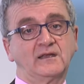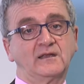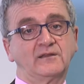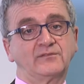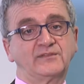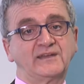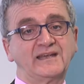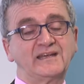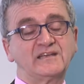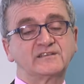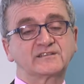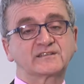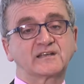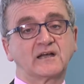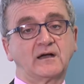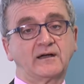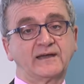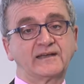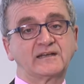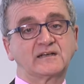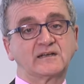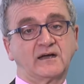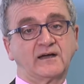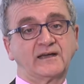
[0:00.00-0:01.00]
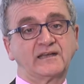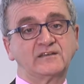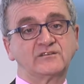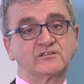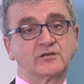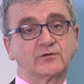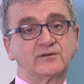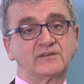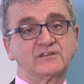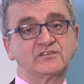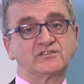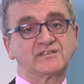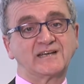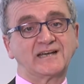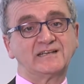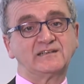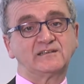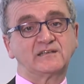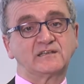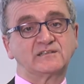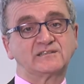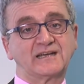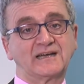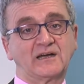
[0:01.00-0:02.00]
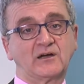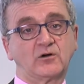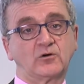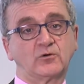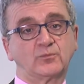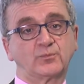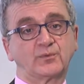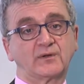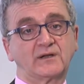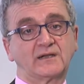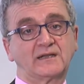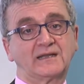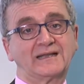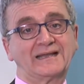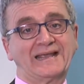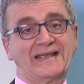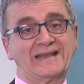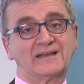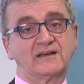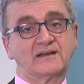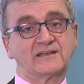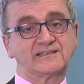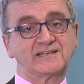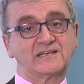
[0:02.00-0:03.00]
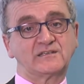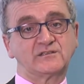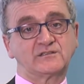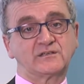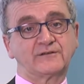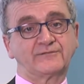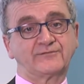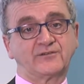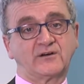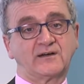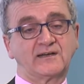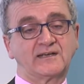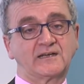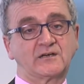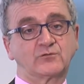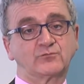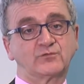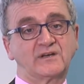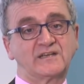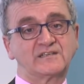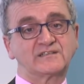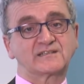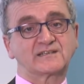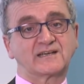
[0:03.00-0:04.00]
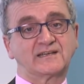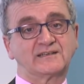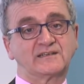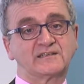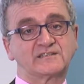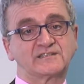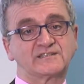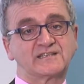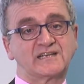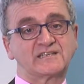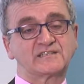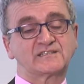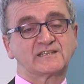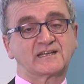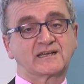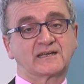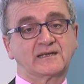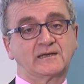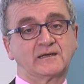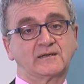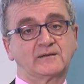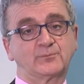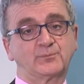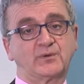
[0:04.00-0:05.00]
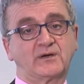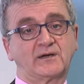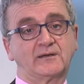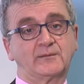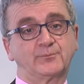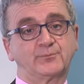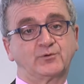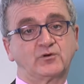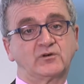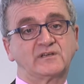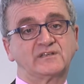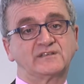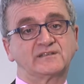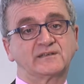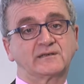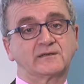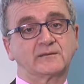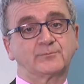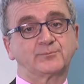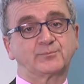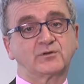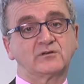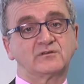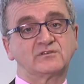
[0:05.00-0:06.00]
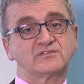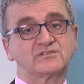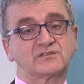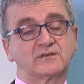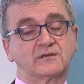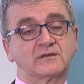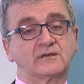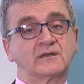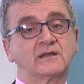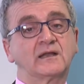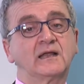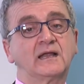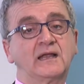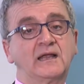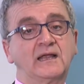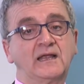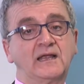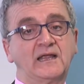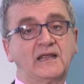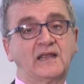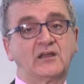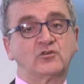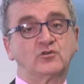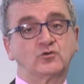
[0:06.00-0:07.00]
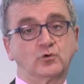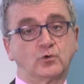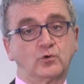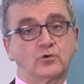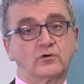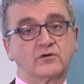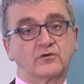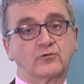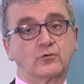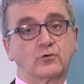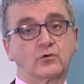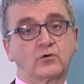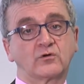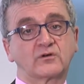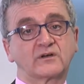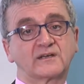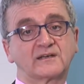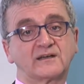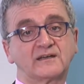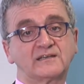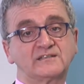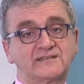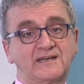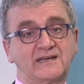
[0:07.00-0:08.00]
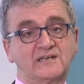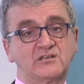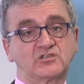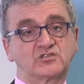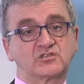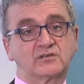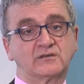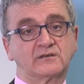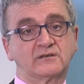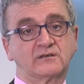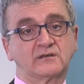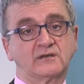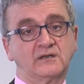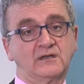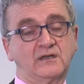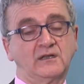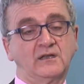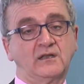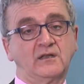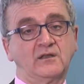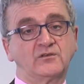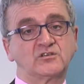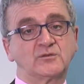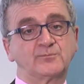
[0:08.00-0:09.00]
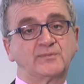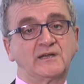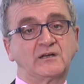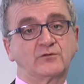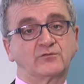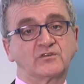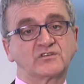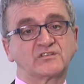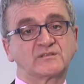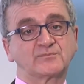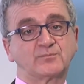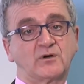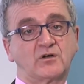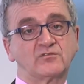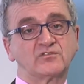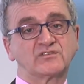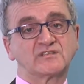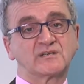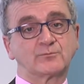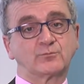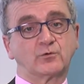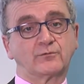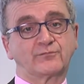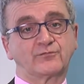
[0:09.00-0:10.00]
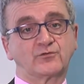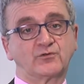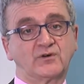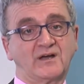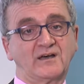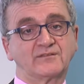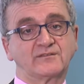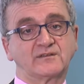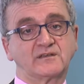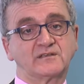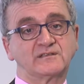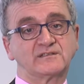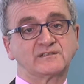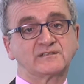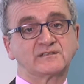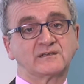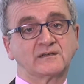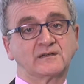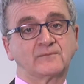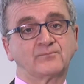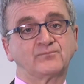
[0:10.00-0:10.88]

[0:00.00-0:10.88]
These guidelines are intended to help in identifying risk and assessing it by appointing a person in your organisation to be responsible for others